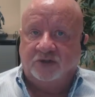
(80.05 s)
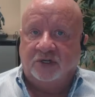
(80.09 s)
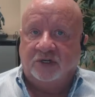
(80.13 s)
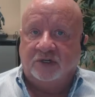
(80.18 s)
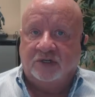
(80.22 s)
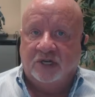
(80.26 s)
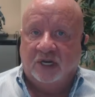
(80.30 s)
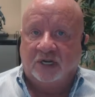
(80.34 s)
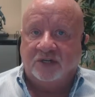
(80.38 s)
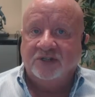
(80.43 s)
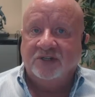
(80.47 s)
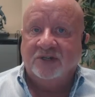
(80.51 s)
It
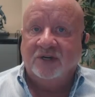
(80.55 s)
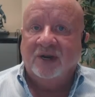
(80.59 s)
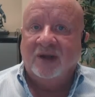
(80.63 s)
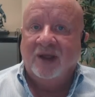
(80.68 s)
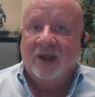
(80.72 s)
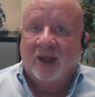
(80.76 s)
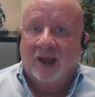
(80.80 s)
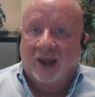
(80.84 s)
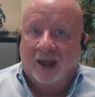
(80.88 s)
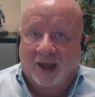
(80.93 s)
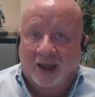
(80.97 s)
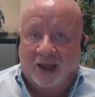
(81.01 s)
doesn't
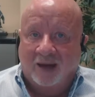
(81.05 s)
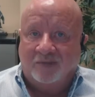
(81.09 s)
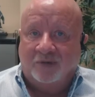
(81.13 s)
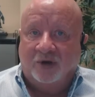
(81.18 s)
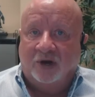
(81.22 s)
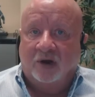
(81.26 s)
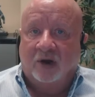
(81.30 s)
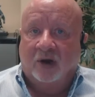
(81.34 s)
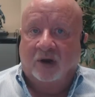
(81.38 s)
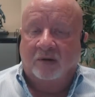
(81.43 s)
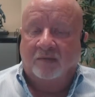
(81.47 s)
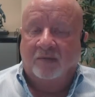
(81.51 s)
happen
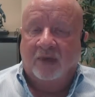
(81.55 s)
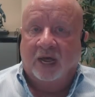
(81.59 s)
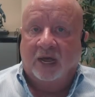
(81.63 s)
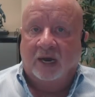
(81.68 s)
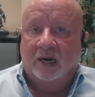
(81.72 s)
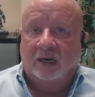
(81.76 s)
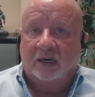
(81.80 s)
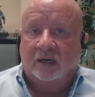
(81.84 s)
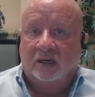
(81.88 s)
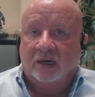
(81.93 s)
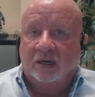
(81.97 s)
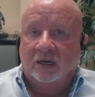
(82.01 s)

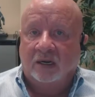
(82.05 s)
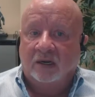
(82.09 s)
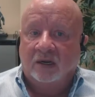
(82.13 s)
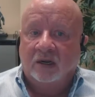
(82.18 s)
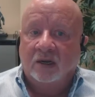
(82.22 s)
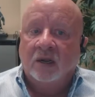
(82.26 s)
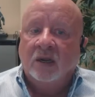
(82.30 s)
automatically.